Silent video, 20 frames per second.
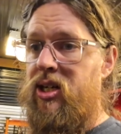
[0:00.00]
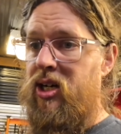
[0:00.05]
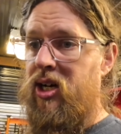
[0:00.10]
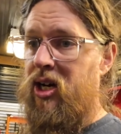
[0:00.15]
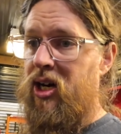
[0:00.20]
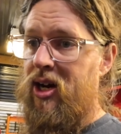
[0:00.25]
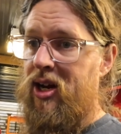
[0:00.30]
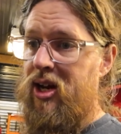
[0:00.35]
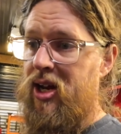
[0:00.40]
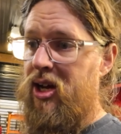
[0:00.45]

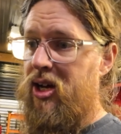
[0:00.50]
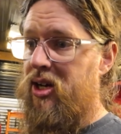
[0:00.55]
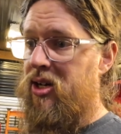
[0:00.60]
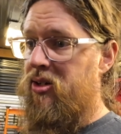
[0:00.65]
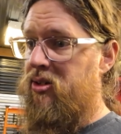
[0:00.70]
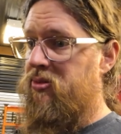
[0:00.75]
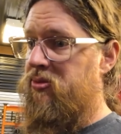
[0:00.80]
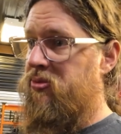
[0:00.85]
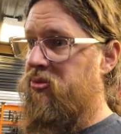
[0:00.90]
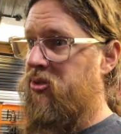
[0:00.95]
I
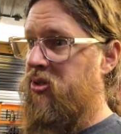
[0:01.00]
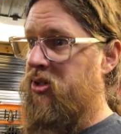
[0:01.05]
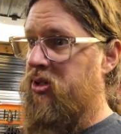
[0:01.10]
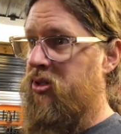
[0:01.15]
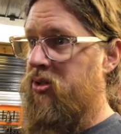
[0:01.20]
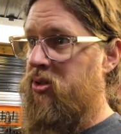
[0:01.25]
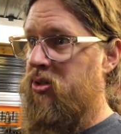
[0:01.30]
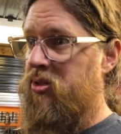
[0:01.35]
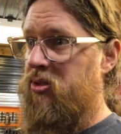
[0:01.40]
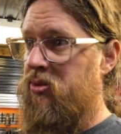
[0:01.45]
have
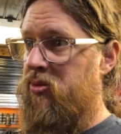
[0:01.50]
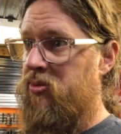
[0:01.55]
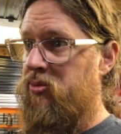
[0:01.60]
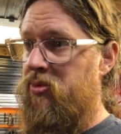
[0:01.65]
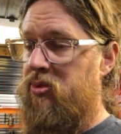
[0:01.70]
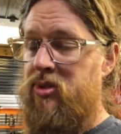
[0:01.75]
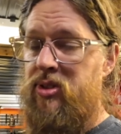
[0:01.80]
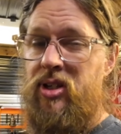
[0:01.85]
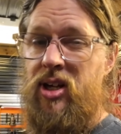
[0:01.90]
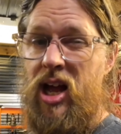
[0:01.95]

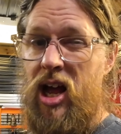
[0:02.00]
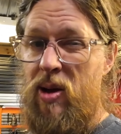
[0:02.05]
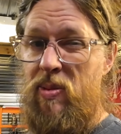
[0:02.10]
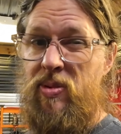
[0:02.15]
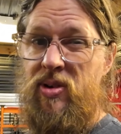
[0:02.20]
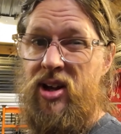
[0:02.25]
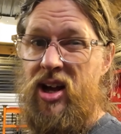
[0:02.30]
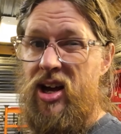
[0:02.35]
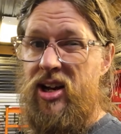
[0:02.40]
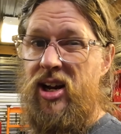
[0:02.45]
had
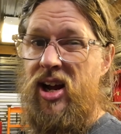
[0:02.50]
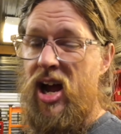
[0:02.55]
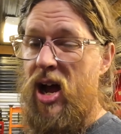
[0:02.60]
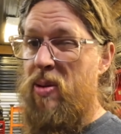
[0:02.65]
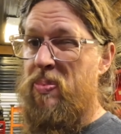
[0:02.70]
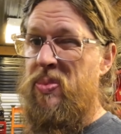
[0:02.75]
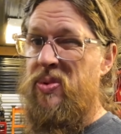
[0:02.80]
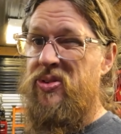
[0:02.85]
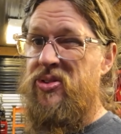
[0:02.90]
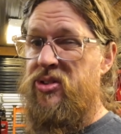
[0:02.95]
it
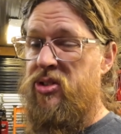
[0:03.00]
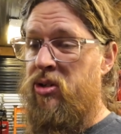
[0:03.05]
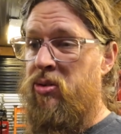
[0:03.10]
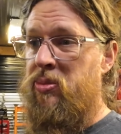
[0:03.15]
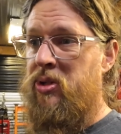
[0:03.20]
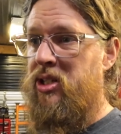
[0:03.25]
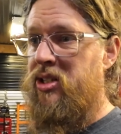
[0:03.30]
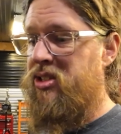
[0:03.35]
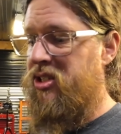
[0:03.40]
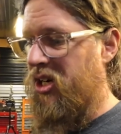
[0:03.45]
happen so
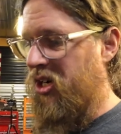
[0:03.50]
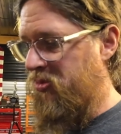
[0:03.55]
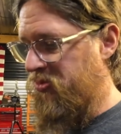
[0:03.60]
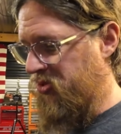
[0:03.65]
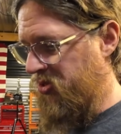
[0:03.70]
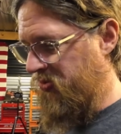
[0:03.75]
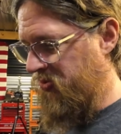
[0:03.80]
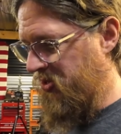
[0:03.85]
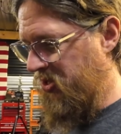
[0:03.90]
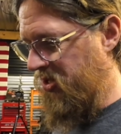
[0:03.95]
many times
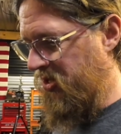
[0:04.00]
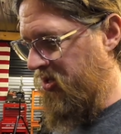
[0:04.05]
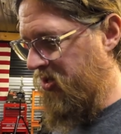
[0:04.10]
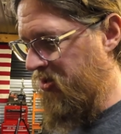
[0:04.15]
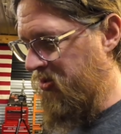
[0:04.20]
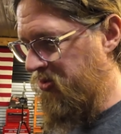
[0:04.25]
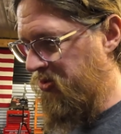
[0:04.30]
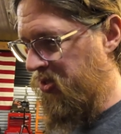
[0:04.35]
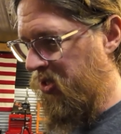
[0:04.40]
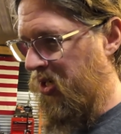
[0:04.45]
over the
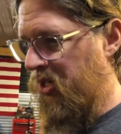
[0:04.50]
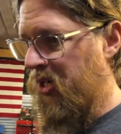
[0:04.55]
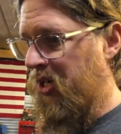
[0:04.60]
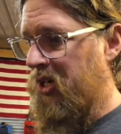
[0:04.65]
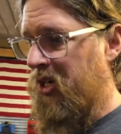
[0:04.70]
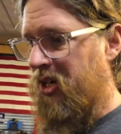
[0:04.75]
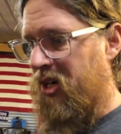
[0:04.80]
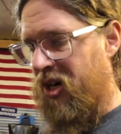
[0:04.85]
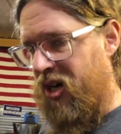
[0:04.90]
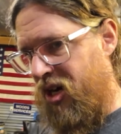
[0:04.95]
years.
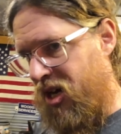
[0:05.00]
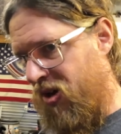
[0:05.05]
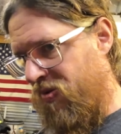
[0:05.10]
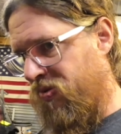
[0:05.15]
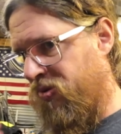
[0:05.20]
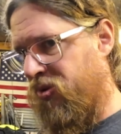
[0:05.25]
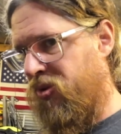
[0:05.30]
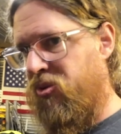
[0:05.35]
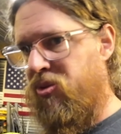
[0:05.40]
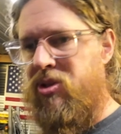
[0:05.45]
I have
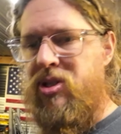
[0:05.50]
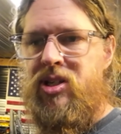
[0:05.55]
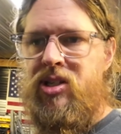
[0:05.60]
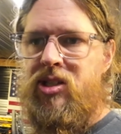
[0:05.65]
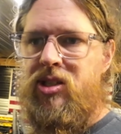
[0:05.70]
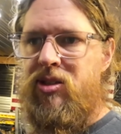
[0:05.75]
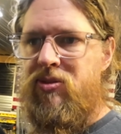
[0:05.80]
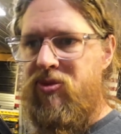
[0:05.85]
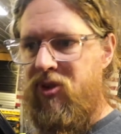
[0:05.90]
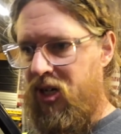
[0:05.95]
a
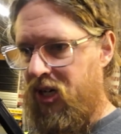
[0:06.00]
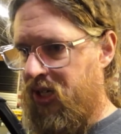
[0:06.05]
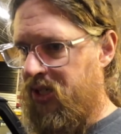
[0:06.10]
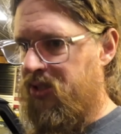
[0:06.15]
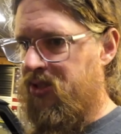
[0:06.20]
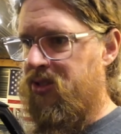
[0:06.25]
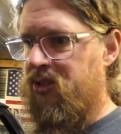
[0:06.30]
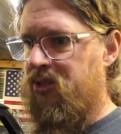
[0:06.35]
routine of ice